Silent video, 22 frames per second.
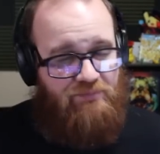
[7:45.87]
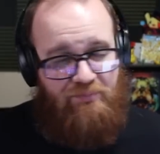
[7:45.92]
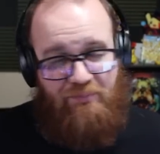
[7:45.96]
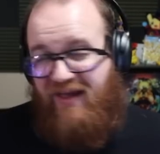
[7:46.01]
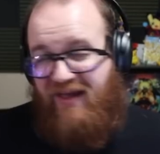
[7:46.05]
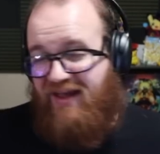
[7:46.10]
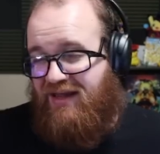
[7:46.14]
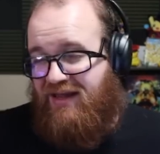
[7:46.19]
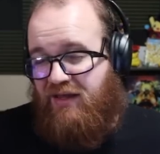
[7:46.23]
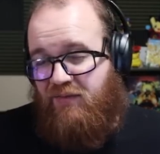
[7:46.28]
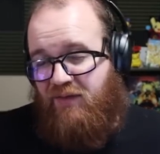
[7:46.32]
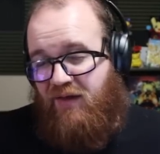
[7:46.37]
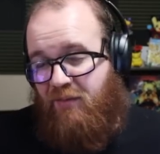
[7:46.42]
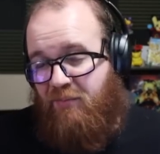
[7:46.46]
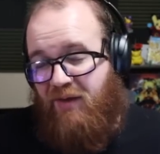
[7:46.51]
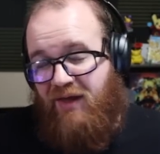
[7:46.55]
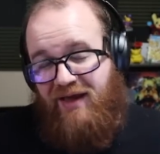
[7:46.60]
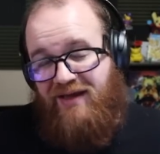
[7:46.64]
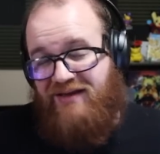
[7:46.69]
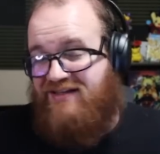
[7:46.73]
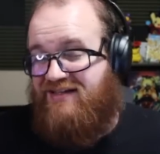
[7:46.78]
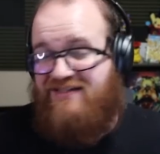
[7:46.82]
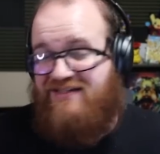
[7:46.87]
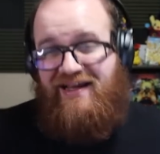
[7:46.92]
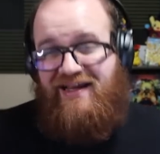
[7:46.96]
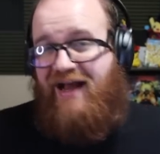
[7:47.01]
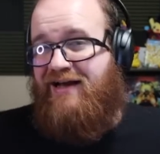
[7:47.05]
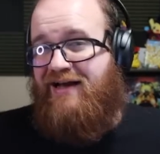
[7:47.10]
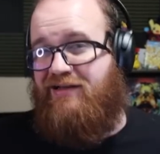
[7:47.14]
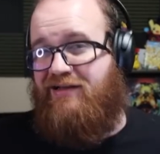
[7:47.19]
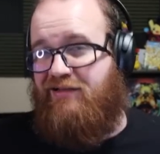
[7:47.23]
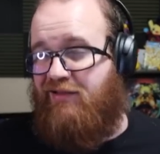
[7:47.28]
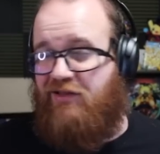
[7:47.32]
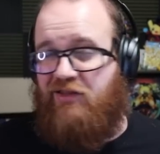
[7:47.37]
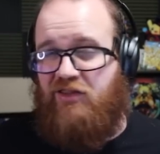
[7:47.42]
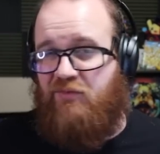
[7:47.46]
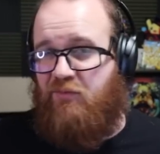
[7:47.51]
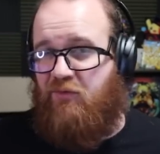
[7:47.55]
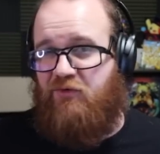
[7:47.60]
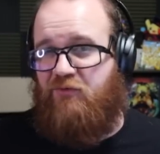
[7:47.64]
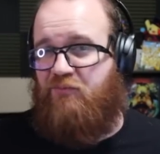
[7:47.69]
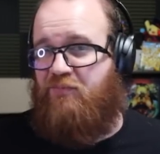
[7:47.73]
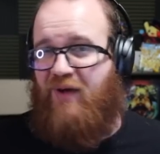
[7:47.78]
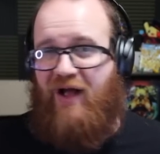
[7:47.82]
making them decidedly the
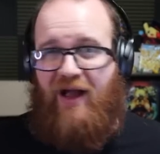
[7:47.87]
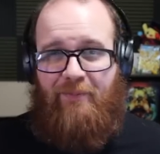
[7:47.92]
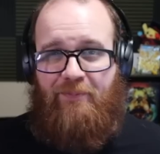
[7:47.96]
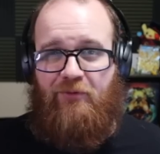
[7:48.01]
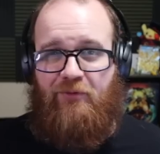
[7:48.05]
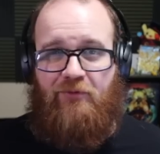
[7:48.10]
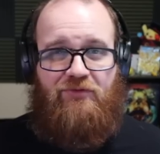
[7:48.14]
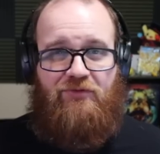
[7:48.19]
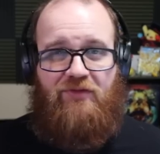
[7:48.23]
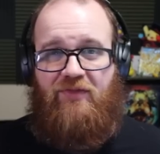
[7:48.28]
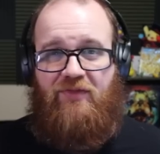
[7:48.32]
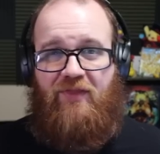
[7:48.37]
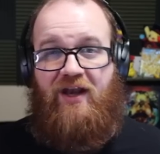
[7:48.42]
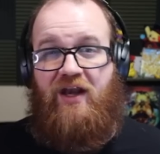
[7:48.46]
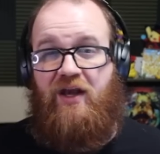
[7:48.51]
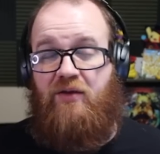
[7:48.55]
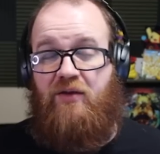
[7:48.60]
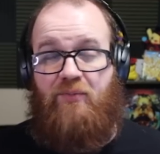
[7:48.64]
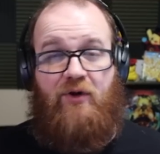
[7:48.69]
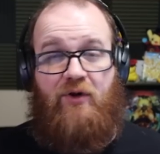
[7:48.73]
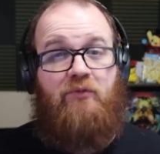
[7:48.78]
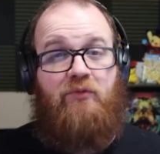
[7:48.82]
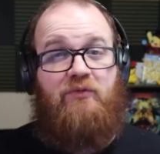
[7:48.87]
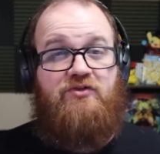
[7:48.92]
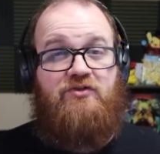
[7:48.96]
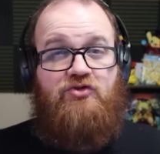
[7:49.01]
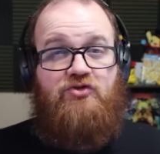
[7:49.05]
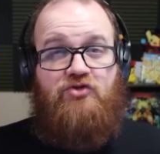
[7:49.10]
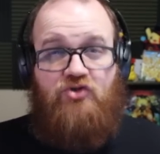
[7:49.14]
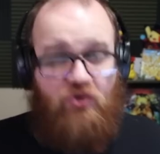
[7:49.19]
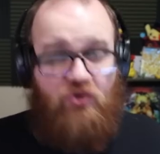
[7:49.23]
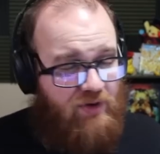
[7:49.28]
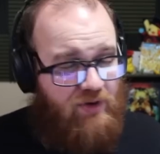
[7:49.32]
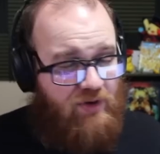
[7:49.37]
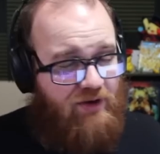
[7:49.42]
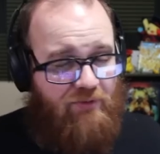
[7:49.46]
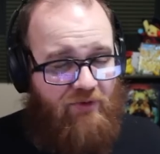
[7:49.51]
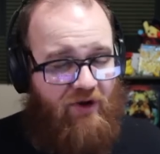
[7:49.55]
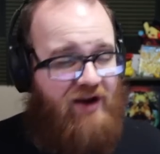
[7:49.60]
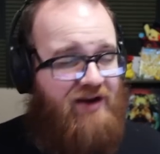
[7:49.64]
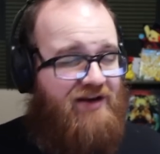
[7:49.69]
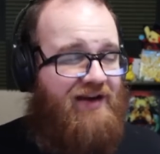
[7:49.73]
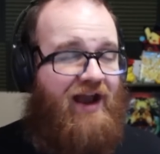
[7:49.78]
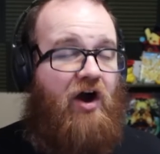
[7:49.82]
most popular thing that anybody was doing
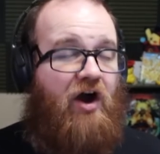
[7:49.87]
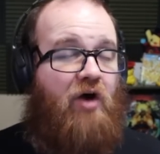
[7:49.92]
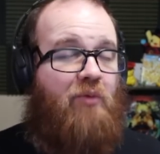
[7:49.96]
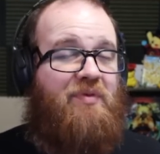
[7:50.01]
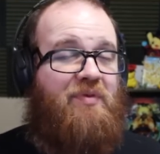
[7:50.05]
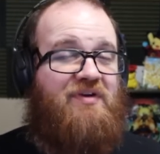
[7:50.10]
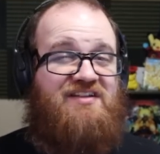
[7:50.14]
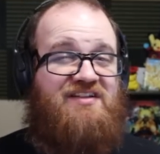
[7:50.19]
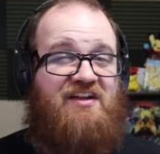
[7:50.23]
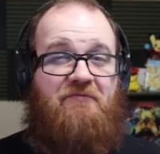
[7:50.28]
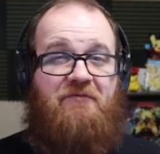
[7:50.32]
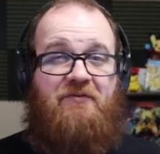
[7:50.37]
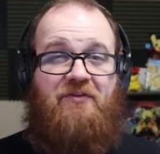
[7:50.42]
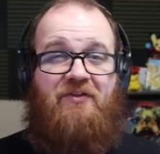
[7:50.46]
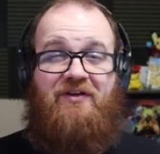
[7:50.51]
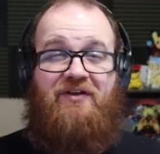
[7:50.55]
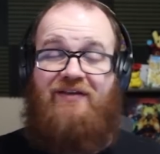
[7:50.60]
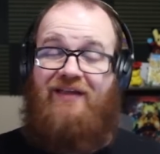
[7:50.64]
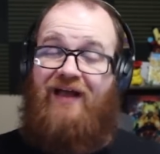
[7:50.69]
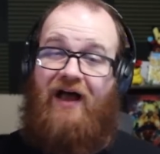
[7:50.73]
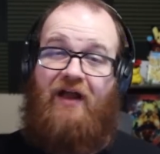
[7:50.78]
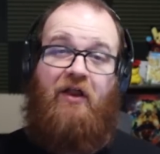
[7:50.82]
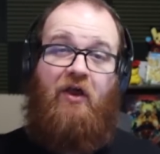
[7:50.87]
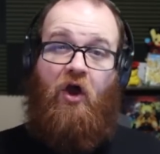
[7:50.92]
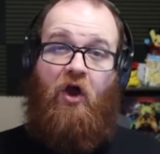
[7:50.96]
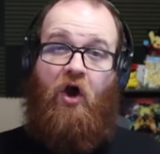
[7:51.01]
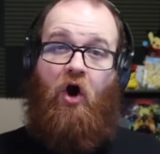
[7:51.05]
right now, but definitely not